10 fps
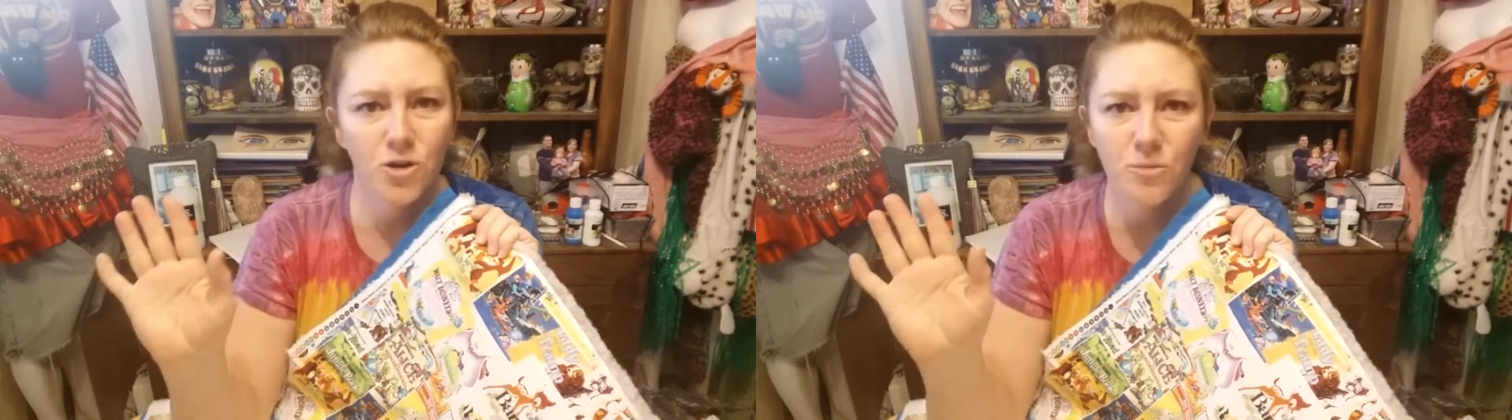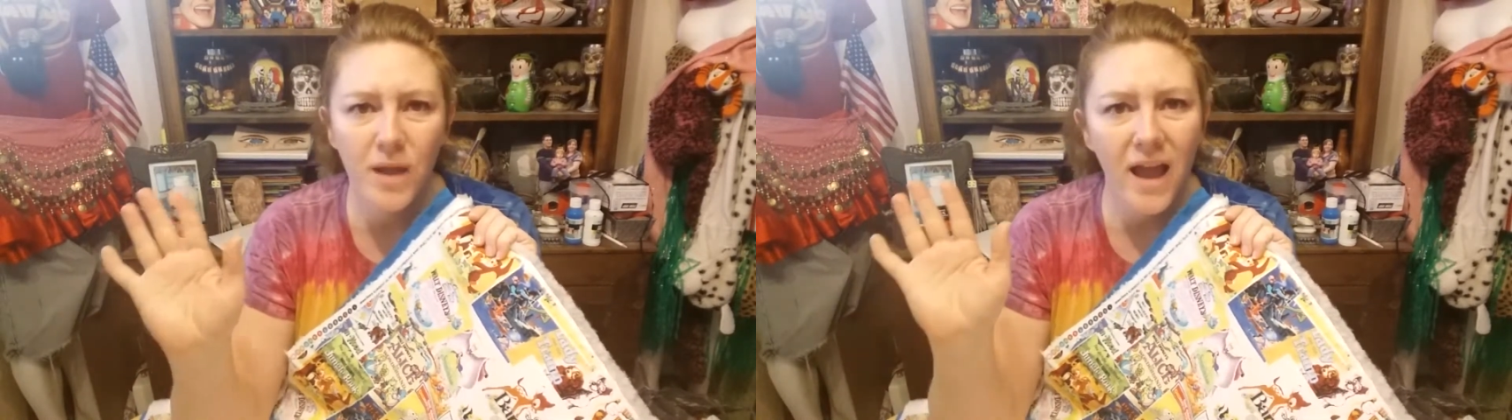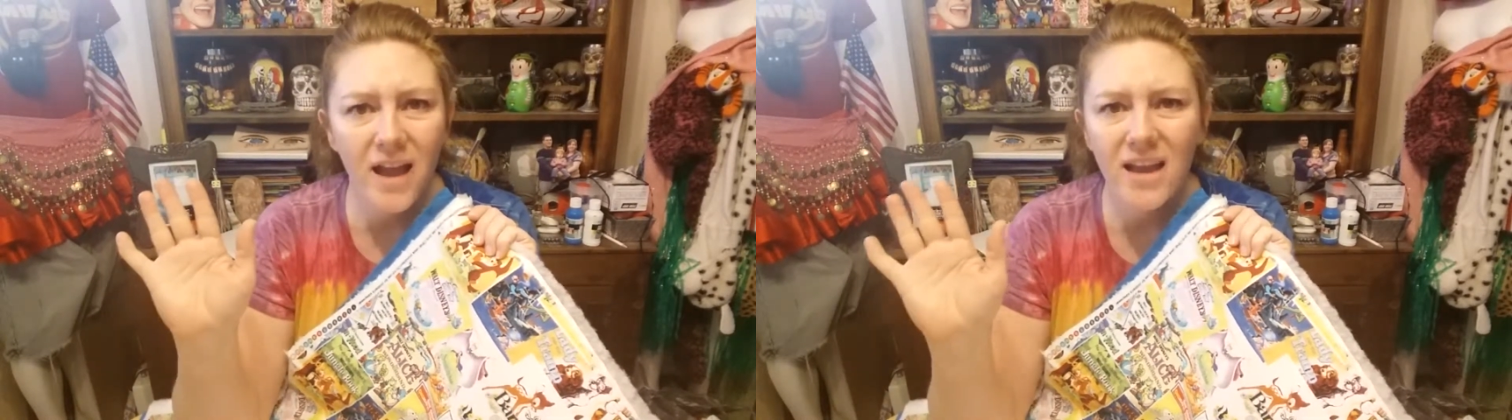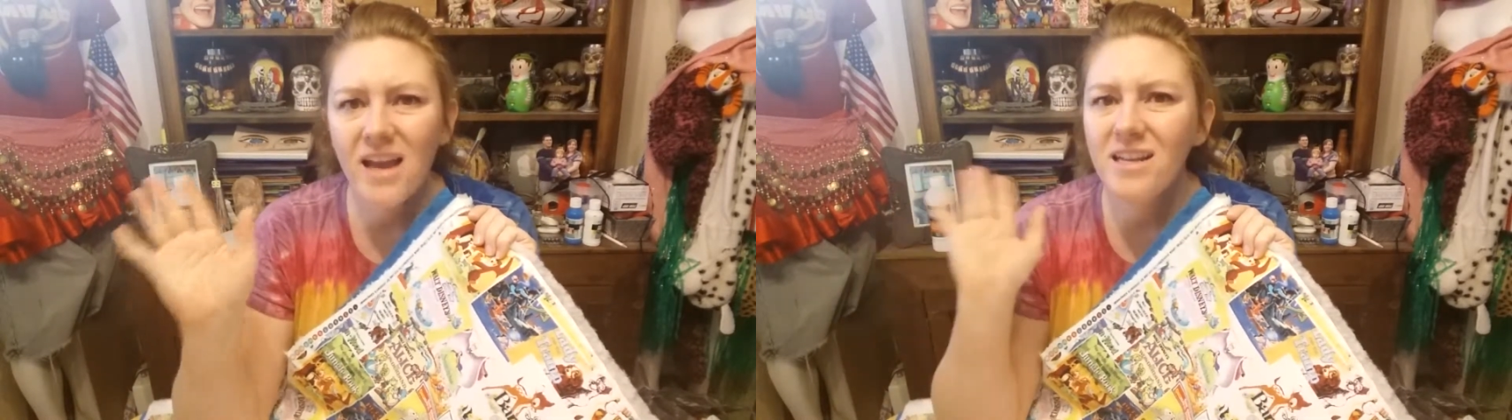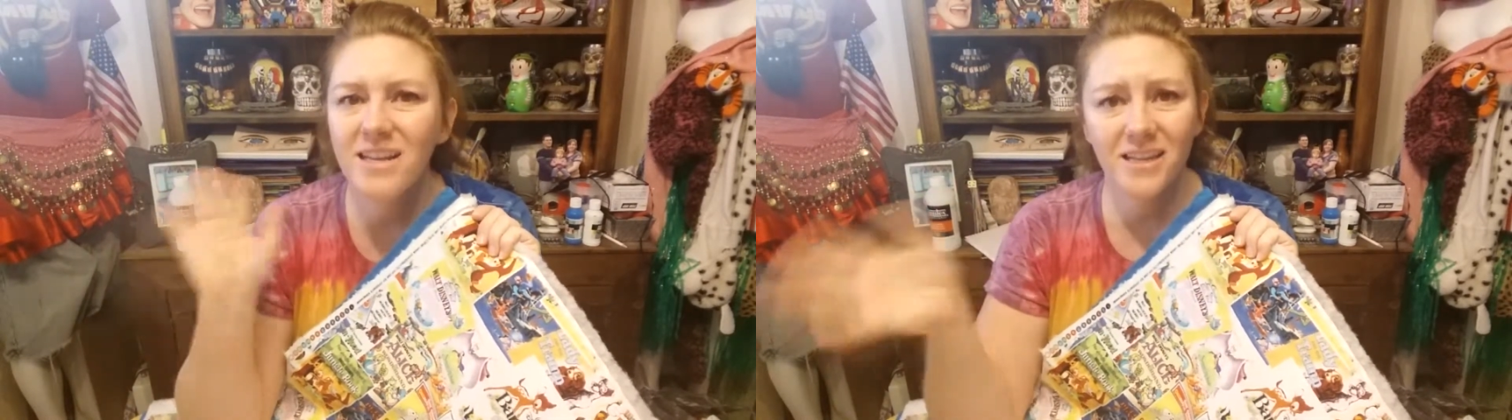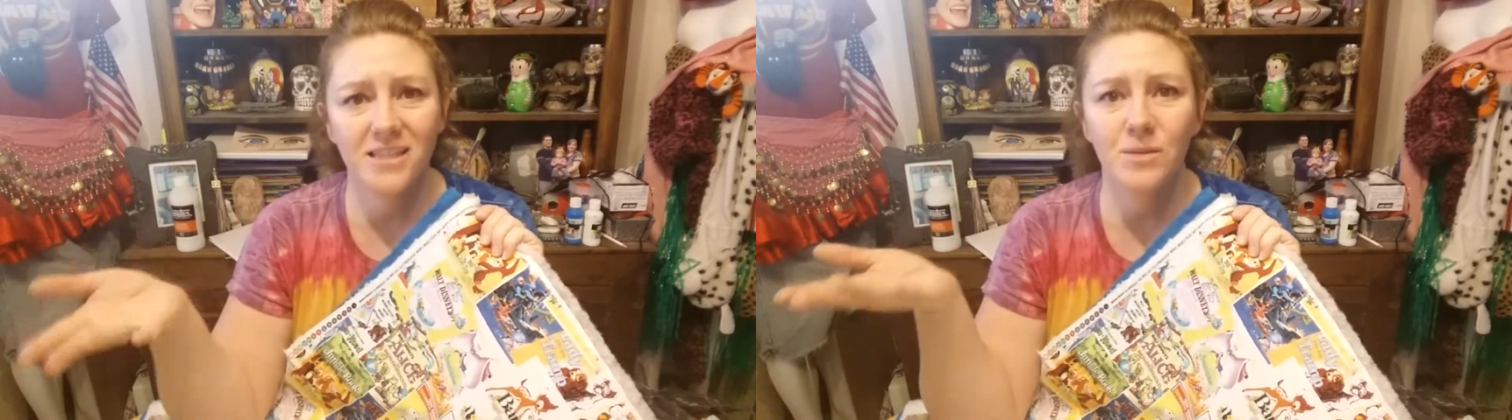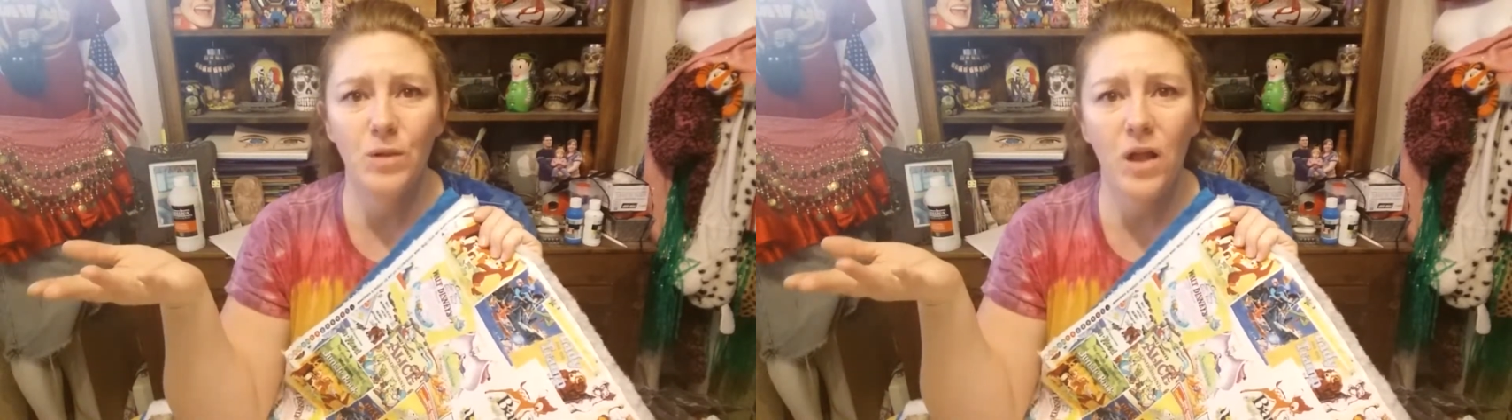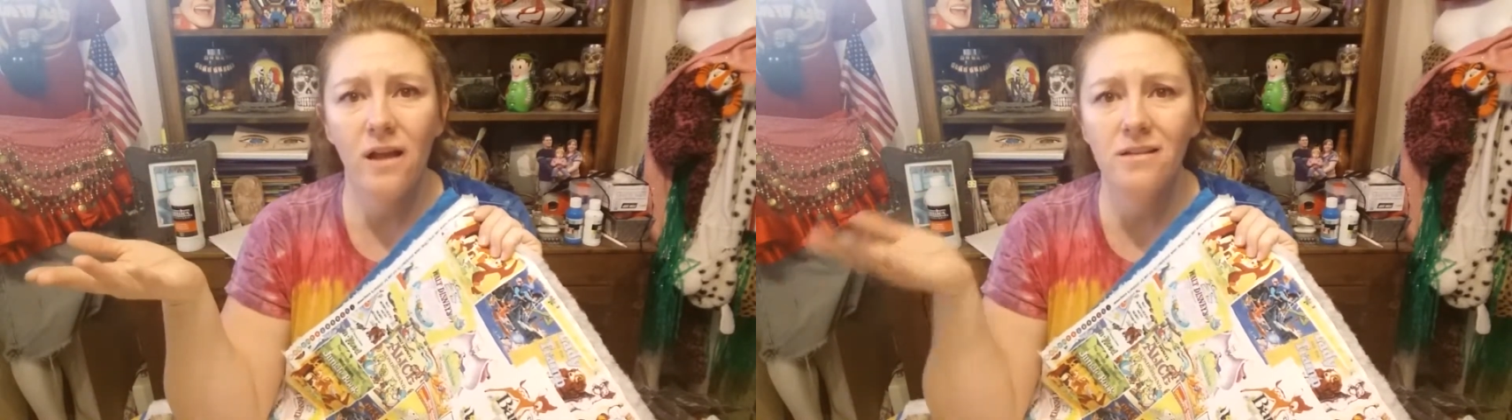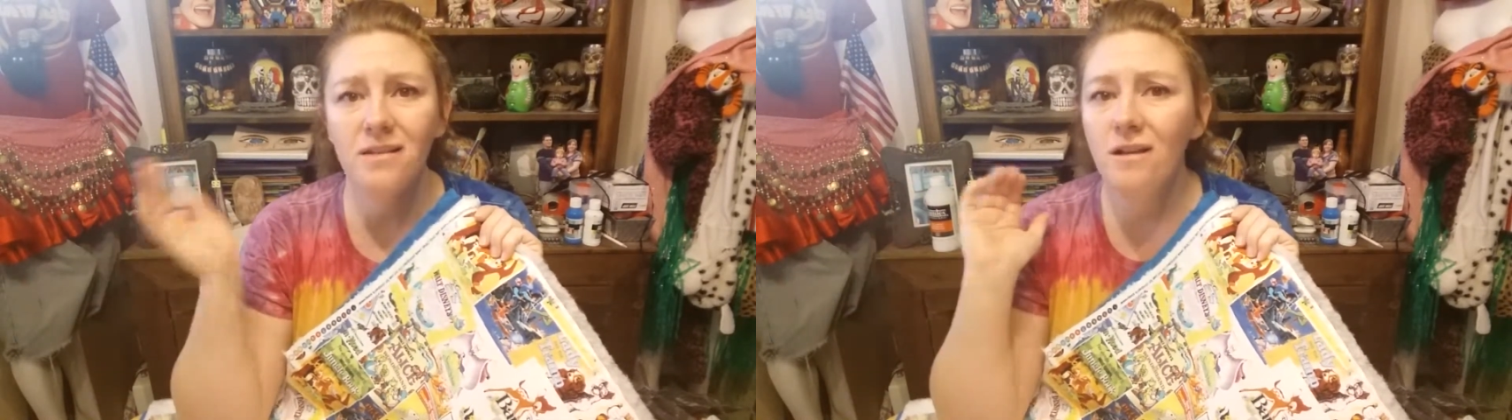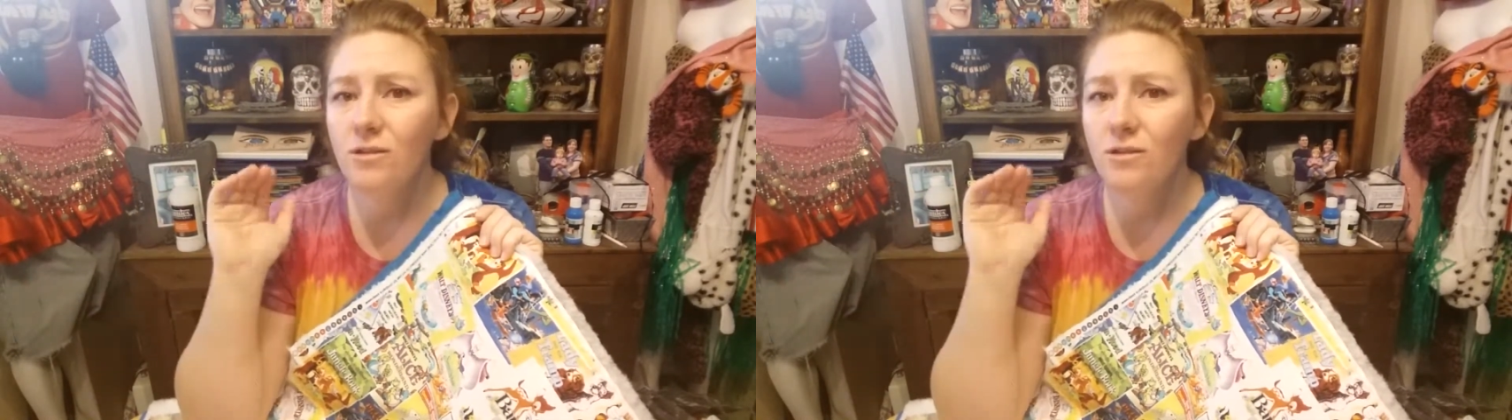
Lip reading: your bag to get the supplies.